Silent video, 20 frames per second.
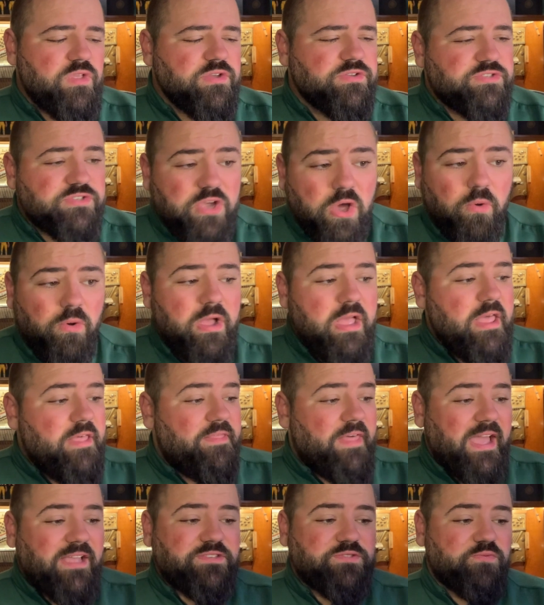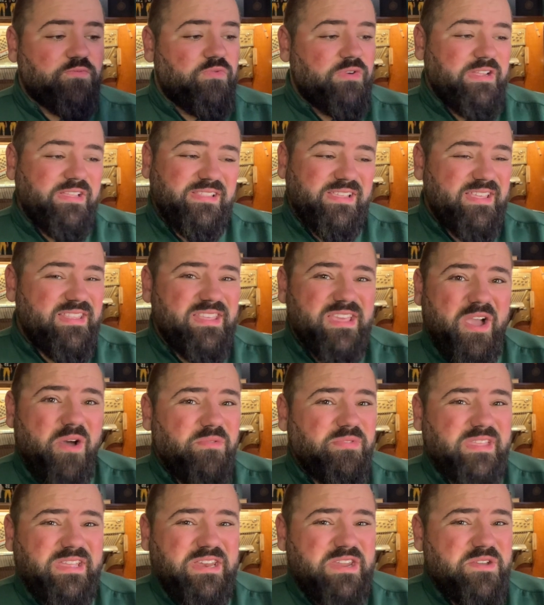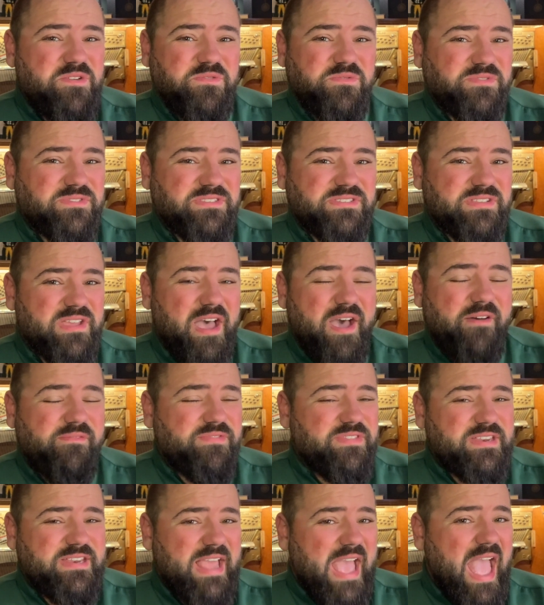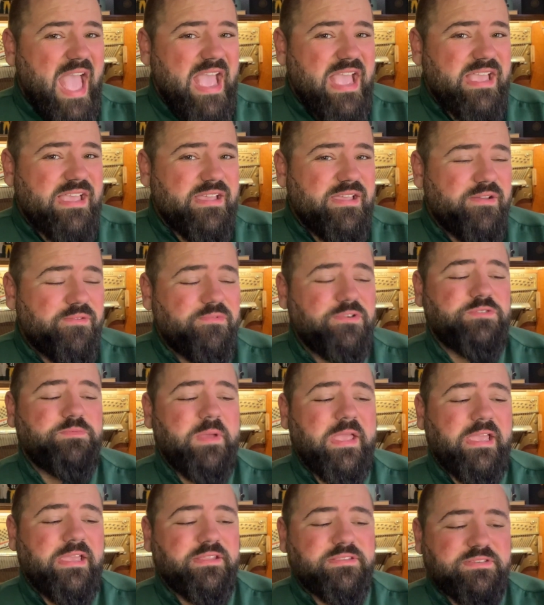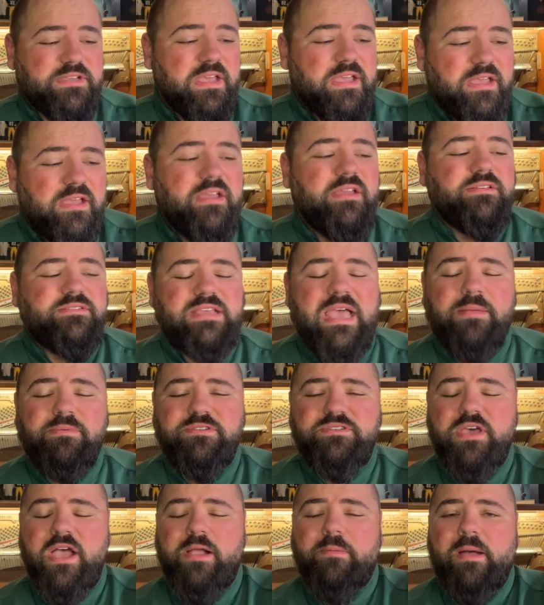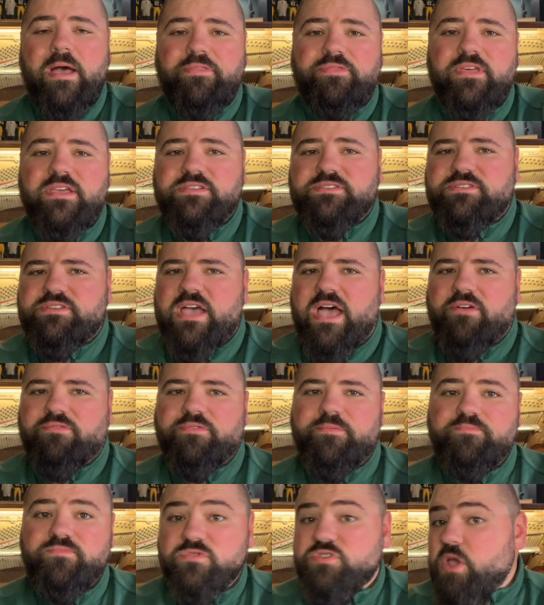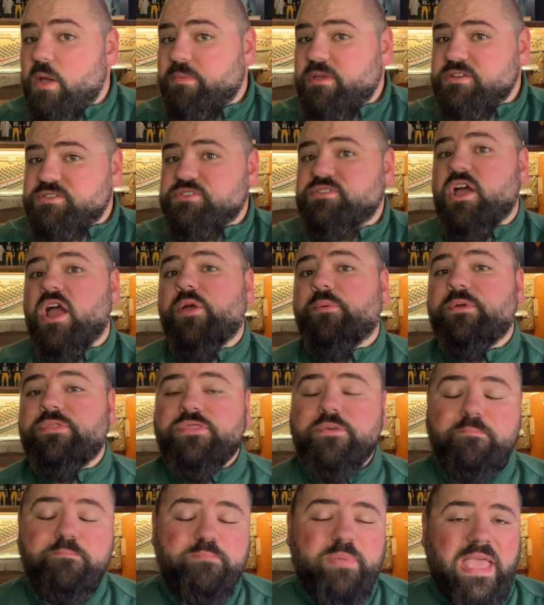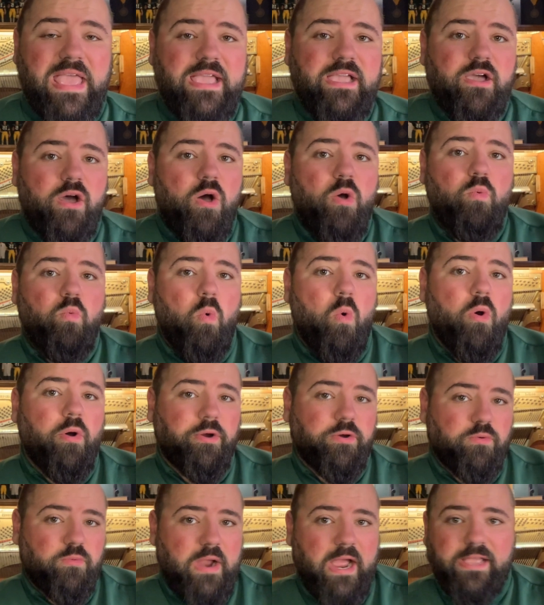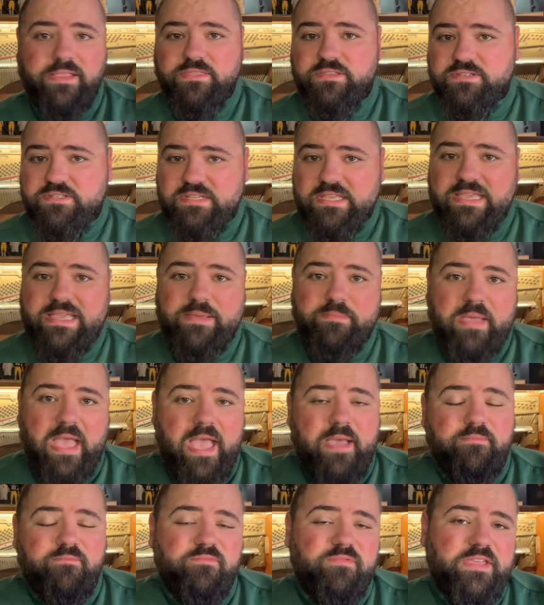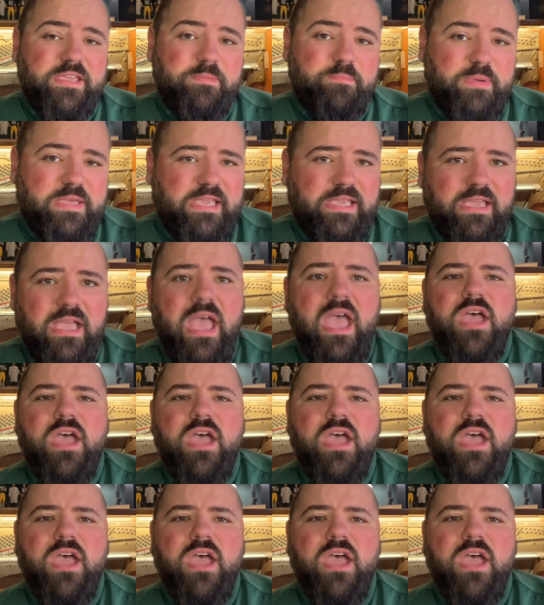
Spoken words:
So that's really the only news of the day, which means time to talk about this stuff. So I'm going to start with the big award, right? The team MVP.